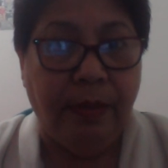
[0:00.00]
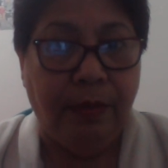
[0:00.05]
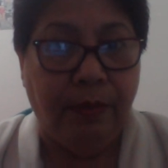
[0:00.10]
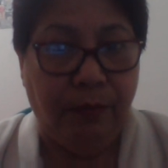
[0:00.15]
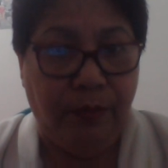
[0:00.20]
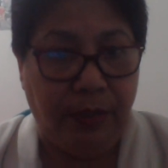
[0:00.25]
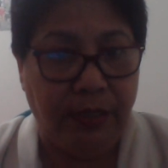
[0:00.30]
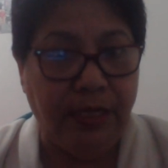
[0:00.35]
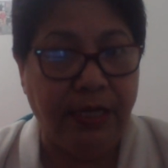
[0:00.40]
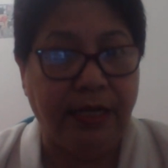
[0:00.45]

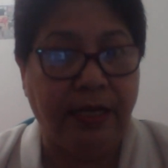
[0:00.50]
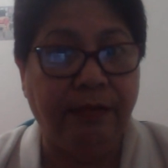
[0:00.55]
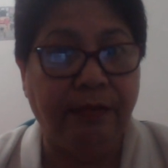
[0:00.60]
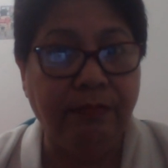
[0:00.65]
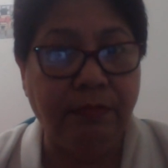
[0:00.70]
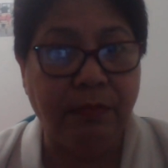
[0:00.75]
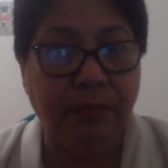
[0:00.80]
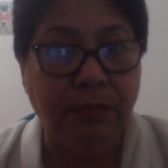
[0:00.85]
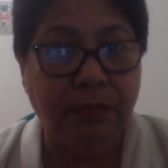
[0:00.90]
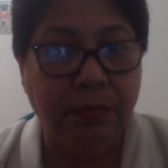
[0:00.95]
When he
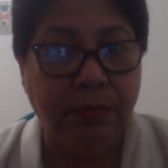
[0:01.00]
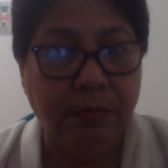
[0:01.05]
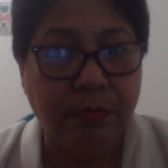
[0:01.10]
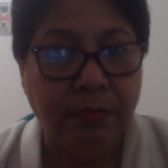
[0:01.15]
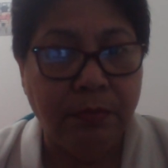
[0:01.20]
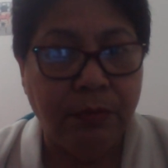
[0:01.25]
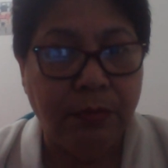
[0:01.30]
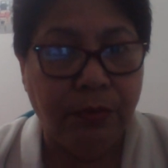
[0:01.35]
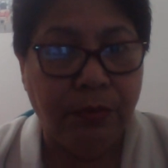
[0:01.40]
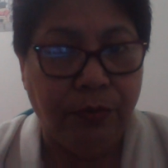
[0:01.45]
come
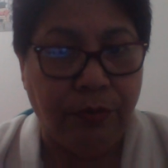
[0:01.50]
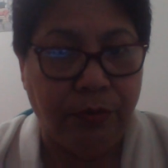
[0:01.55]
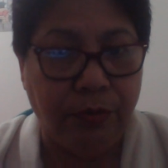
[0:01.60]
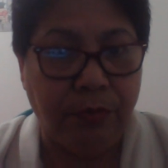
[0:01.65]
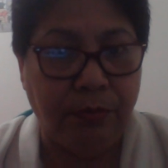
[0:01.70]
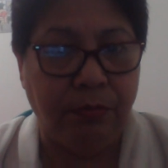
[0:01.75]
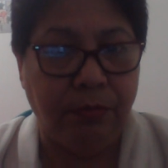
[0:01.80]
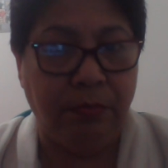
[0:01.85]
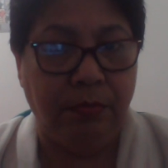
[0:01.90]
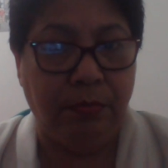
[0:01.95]

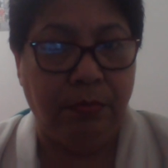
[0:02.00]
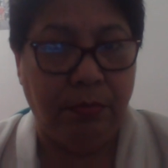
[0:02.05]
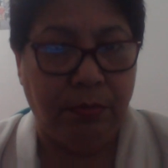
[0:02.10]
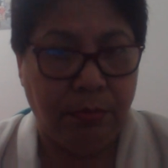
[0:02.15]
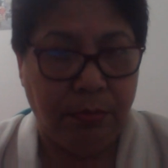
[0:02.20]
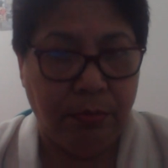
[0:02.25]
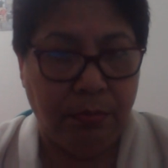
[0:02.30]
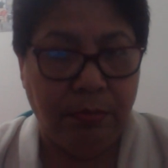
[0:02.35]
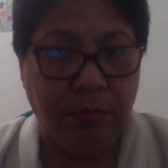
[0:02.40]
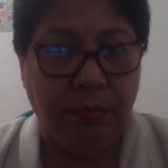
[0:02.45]
on
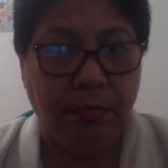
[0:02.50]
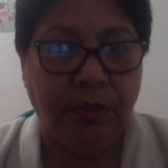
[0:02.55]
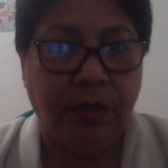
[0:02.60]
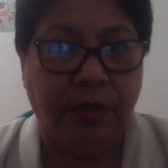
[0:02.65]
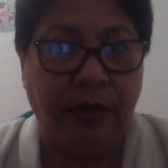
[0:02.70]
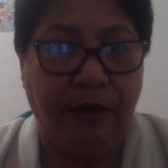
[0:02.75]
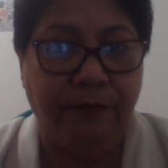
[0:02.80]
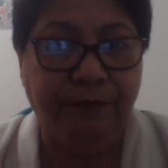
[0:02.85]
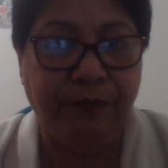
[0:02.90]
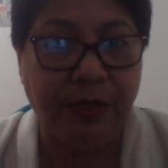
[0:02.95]

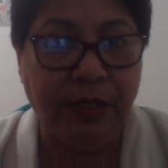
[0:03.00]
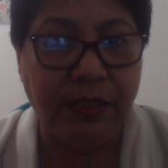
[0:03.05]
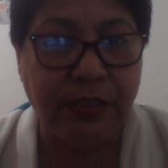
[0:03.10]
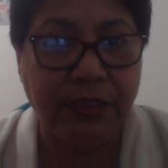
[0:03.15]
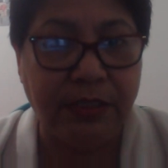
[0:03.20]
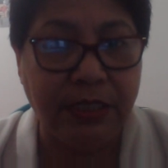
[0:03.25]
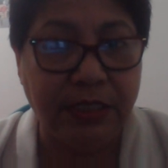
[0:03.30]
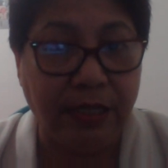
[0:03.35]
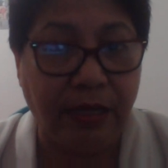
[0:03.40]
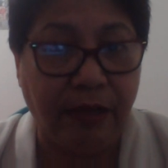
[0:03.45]
conference
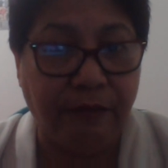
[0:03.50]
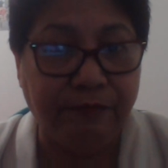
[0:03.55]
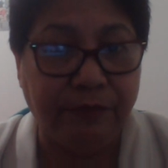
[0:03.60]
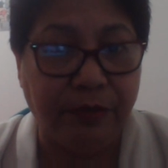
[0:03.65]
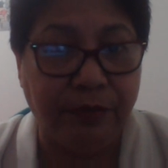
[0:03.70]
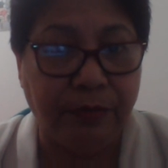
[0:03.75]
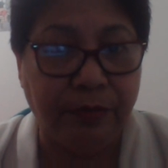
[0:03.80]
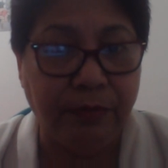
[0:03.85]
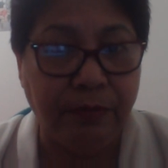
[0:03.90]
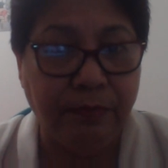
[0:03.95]
this
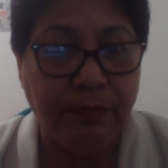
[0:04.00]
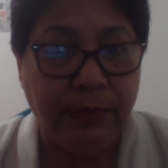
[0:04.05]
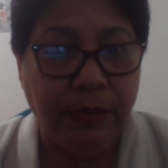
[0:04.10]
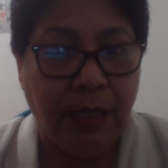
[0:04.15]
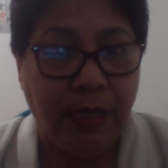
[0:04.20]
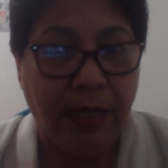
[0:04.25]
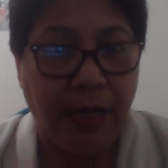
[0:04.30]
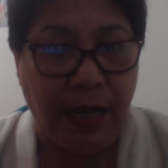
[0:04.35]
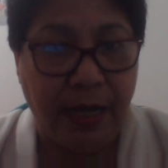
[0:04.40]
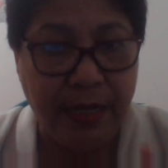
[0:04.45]
afternoon,
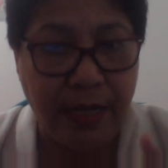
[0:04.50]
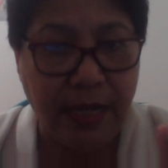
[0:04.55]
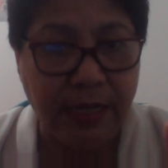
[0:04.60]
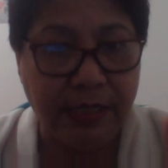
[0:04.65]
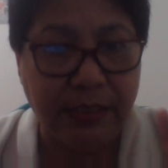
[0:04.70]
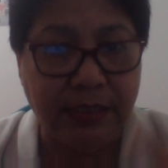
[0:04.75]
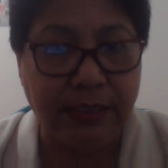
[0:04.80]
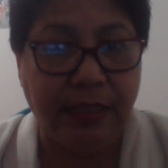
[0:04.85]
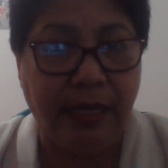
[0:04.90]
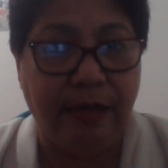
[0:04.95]
I
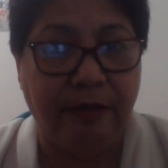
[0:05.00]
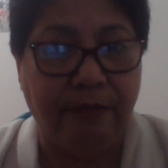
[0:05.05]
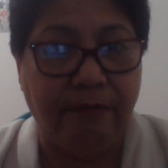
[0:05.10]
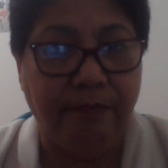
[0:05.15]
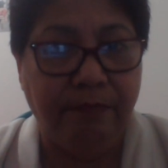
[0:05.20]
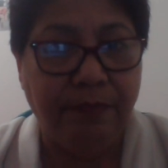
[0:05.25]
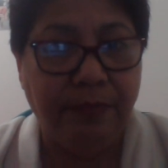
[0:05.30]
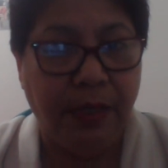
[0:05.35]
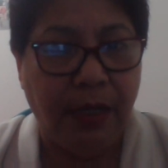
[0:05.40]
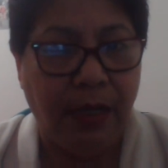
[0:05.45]
asked Dave,
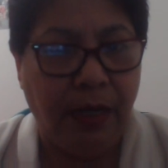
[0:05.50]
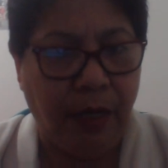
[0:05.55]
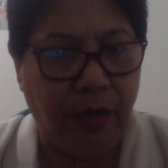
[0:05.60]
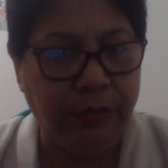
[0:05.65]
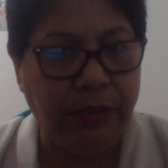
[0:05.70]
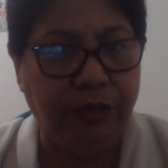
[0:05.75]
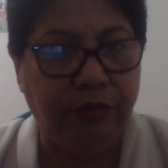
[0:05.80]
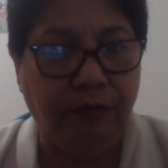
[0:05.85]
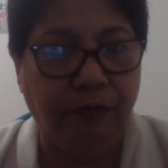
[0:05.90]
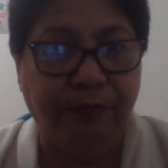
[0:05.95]
how
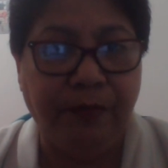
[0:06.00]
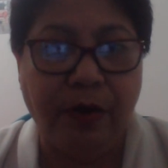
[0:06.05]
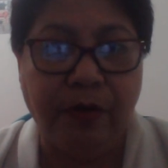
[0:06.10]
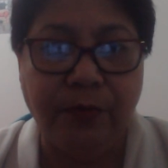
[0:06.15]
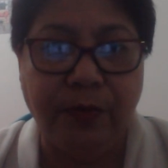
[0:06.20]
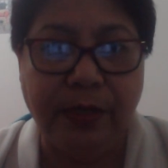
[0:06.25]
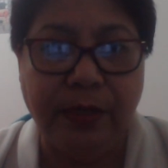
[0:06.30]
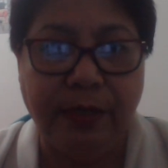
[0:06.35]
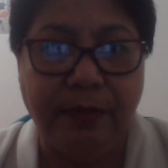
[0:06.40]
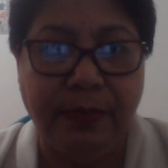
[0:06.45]
did you find
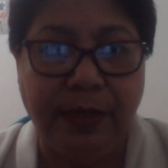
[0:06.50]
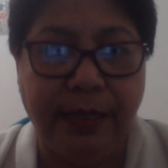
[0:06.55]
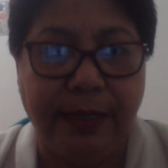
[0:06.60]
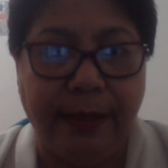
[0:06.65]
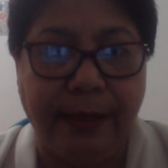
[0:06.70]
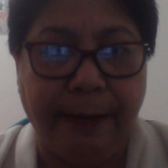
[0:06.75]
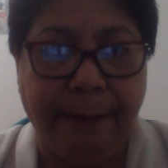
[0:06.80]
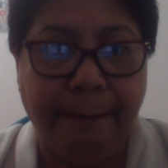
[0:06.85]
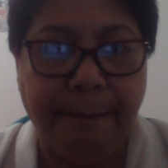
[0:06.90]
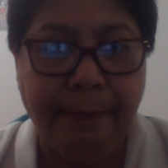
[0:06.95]
Wilhelmina?